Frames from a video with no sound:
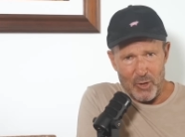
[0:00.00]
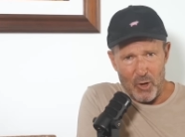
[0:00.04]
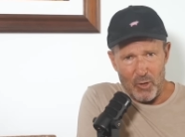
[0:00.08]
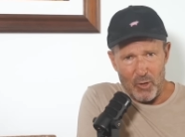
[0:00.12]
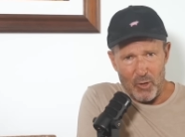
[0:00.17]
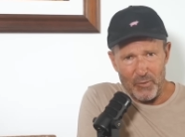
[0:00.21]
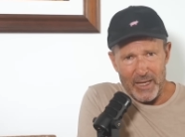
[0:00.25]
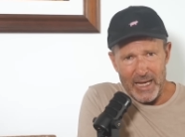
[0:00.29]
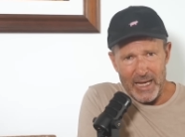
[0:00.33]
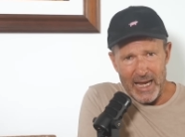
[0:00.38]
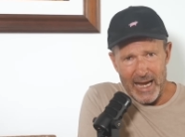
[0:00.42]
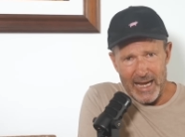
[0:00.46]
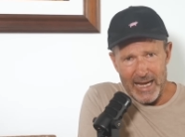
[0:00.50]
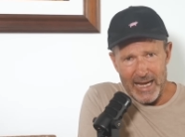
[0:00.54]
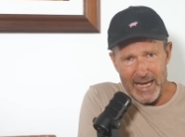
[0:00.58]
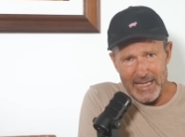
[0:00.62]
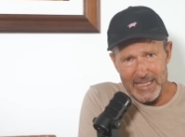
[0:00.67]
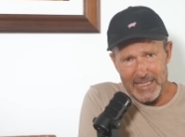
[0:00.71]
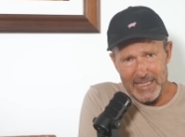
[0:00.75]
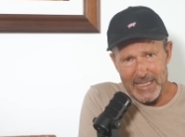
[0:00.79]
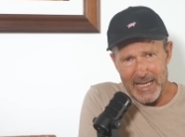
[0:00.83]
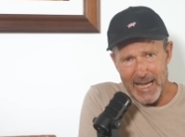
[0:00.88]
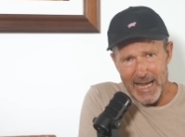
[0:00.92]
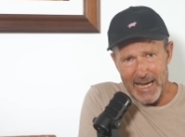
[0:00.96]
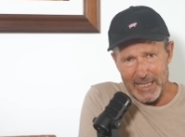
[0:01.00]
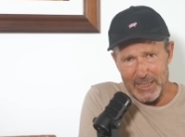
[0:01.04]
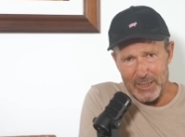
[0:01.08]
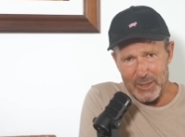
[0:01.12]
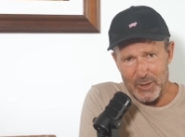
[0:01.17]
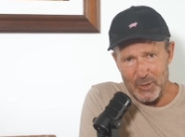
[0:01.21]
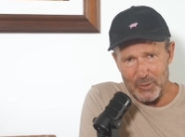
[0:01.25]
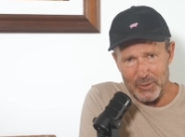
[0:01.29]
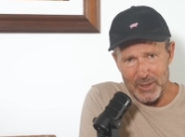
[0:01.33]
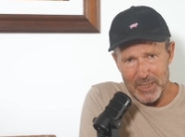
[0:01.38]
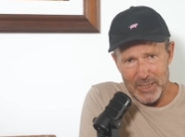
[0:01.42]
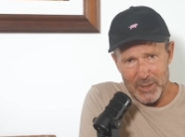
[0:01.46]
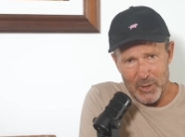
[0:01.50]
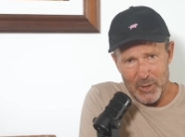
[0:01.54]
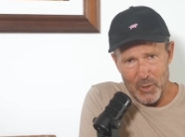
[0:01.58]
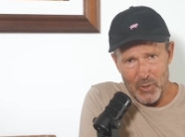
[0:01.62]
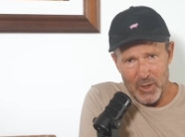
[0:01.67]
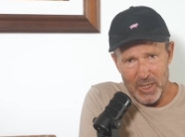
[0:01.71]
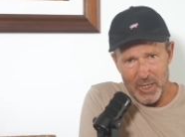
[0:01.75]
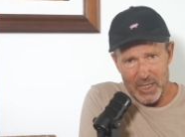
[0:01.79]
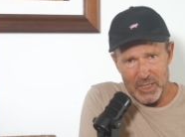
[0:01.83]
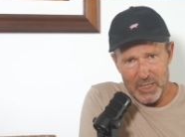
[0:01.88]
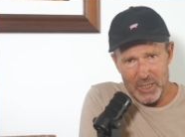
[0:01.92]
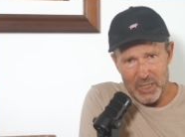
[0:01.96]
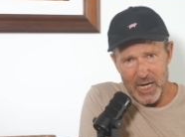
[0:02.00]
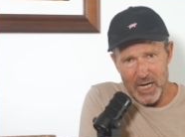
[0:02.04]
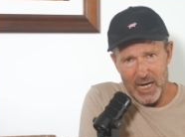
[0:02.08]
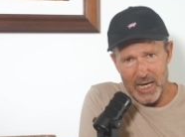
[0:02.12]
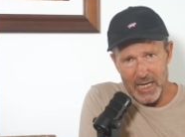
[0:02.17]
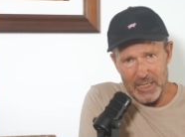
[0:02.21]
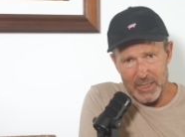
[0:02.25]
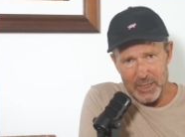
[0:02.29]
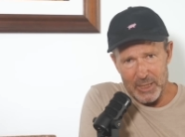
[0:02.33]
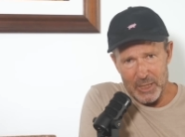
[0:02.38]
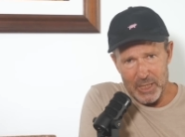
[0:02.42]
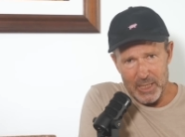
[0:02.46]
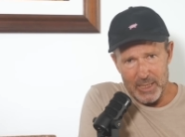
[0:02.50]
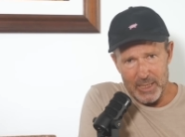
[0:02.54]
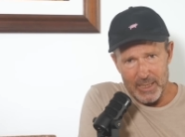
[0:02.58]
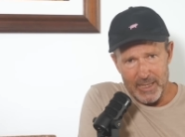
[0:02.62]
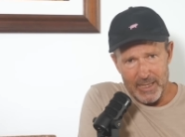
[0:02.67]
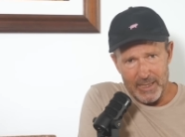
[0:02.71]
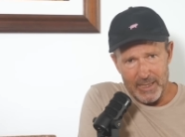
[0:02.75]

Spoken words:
on the ASX, on the stock exchange.